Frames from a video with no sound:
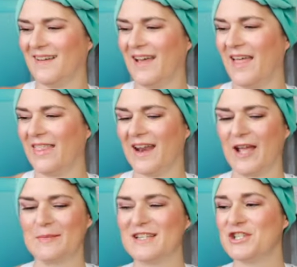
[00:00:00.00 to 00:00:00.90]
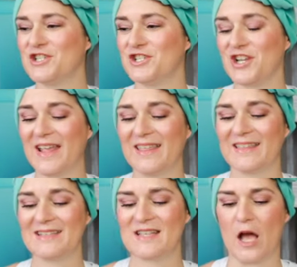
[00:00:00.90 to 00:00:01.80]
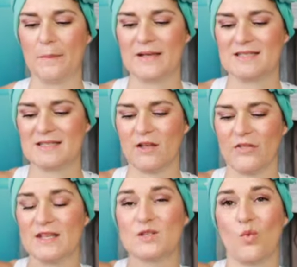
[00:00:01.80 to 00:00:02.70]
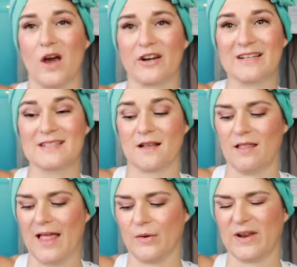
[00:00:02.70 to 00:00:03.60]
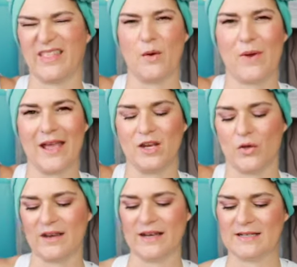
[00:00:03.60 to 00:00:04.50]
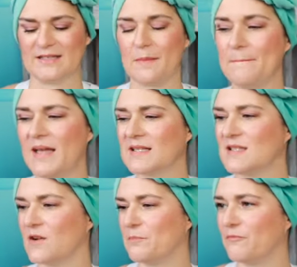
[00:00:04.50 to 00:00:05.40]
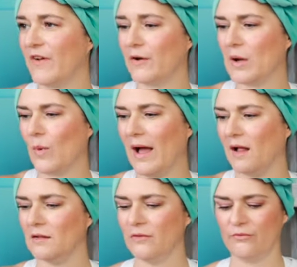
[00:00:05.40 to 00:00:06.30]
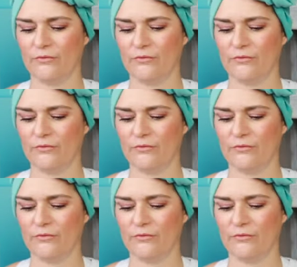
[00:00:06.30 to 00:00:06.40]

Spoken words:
And then I'm going to shake this up until this water is cloudy. That way I know that it is mixed very well.